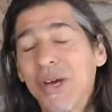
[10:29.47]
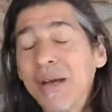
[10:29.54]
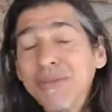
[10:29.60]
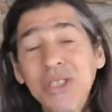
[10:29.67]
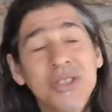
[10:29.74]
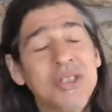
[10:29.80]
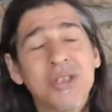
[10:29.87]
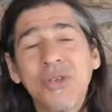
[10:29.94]
So
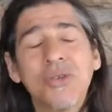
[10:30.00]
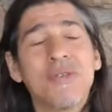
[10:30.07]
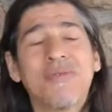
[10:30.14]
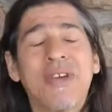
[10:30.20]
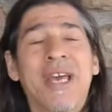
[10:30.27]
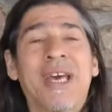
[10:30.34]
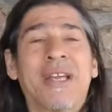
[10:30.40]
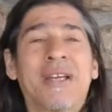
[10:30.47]
I'm just a
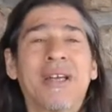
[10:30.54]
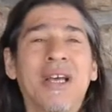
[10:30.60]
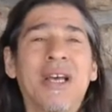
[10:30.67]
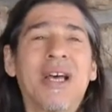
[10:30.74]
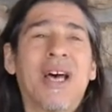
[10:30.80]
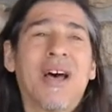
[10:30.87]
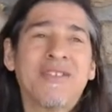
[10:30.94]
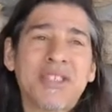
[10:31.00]
huge fan
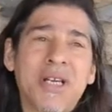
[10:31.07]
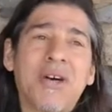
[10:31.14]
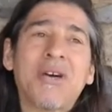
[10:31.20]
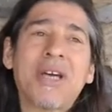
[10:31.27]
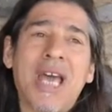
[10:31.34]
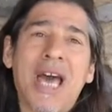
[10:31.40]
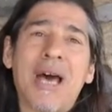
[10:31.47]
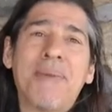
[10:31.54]
of
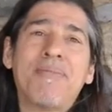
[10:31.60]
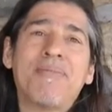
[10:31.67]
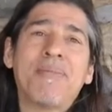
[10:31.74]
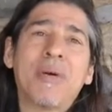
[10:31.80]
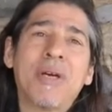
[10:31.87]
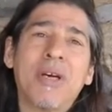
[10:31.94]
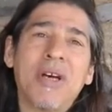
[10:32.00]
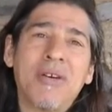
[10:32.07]
skullcap
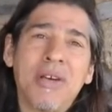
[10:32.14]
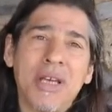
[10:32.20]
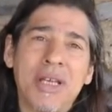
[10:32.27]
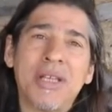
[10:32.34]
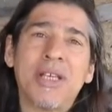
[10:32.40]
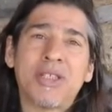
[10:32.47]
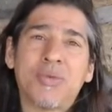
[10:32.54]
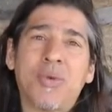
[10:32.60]

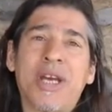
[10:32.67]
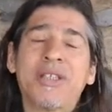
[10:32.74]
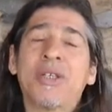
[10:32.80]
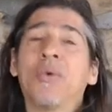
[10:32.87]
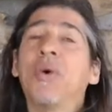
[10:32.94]
in this way.